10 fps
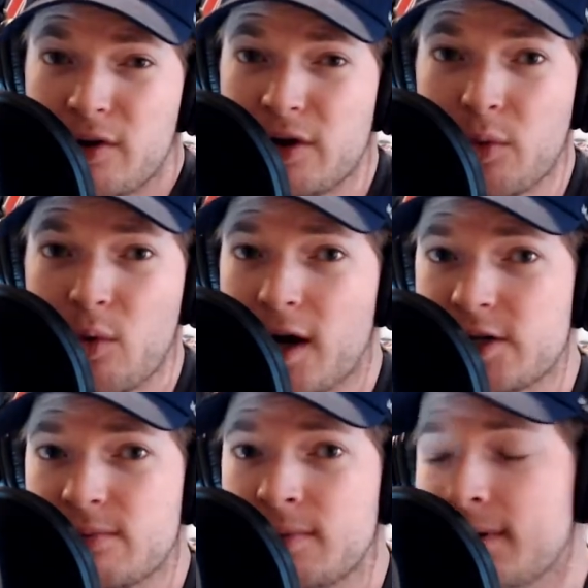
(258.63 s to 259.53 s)
can watch
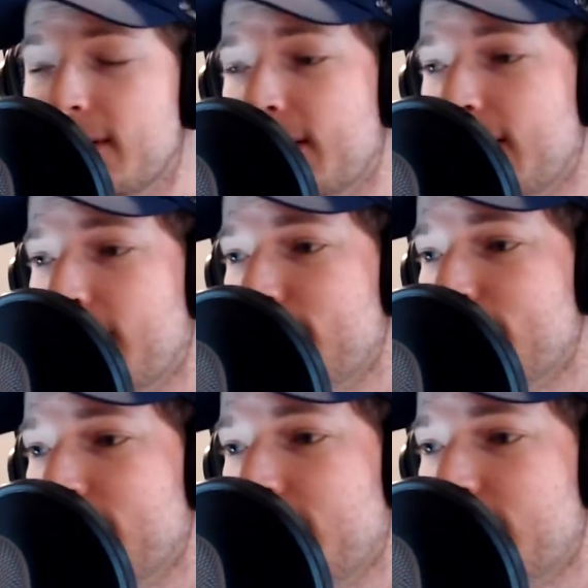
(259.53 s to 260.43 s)
them
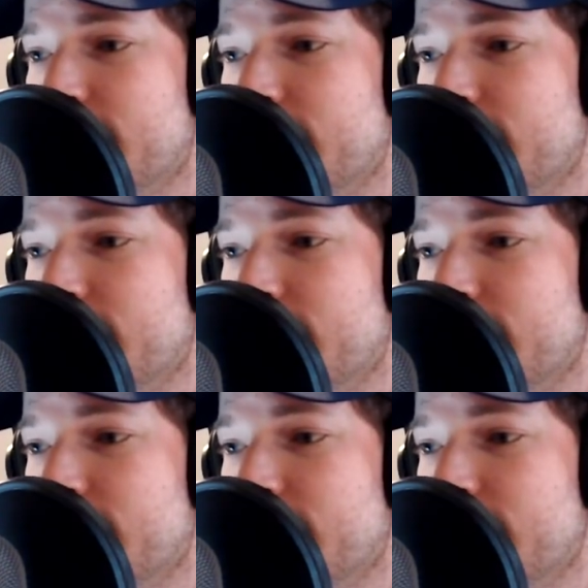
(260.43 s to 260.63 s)
if